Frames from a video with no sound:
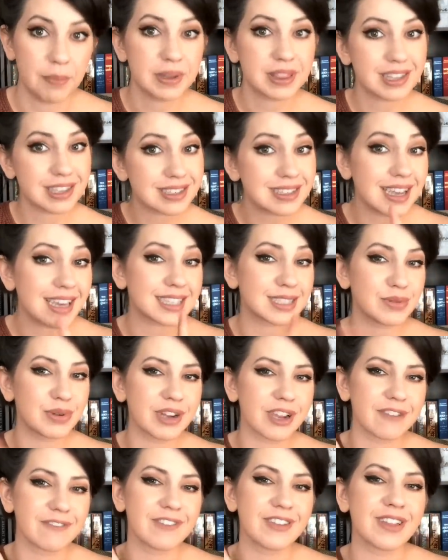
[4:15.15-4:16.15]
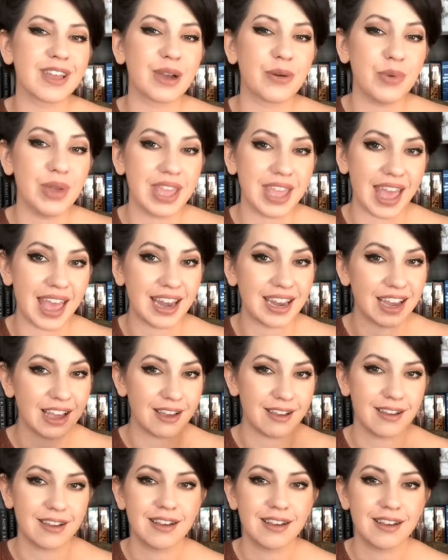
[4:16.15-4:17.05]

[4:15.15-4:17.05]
But this next one I feel like we can